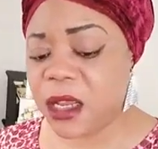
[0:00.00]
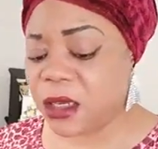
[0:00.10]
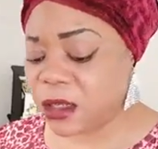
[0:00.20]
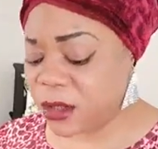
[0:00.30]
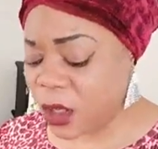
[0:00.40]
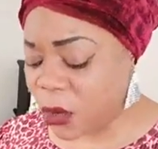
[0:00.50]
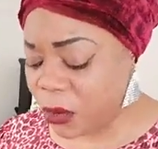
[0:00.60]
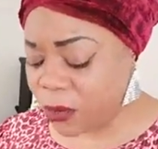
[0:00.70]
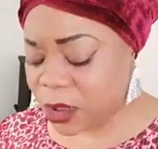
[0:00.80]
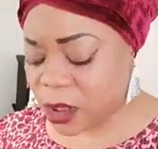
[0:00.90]
so
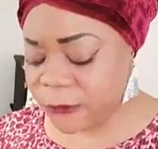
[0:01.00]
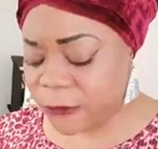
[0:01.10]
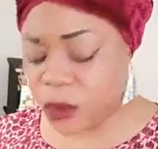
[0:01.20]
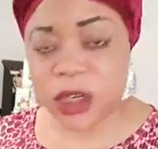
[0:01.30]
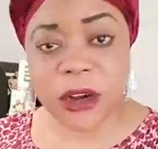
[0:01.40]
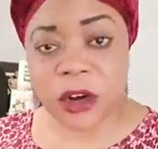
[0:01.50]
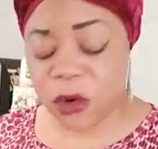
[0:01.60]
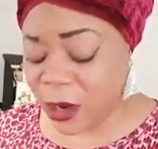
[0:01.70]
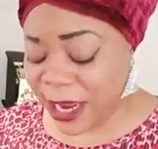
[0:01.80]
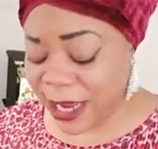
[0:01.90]
the fruit you're going to
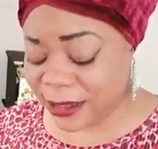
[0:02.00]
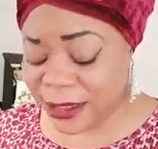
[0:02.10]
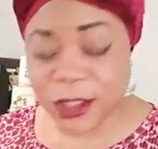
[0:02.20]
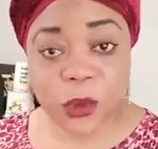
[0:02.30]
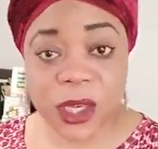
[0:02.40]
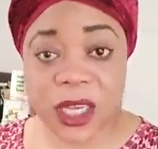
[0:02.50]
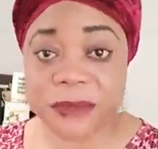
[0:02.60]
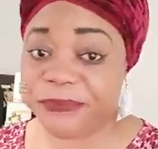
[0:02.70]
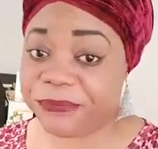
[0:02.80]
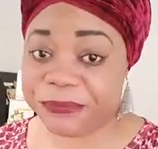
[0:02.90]
go get this week
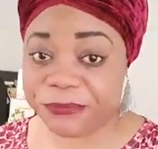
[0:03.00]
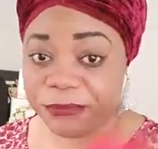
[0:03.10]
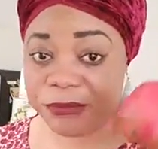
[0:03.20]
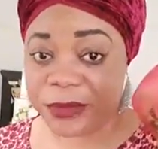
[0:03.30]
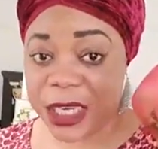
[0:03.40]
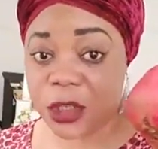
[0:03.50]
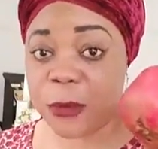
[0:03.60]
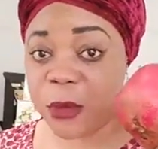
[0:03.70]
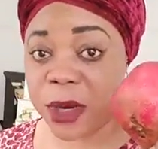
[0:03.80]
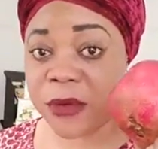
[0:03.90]
is your
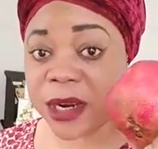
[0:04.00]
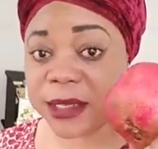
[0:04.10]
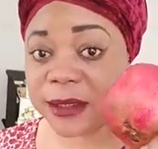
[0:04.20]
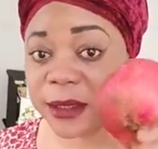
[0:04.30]
pomegranate.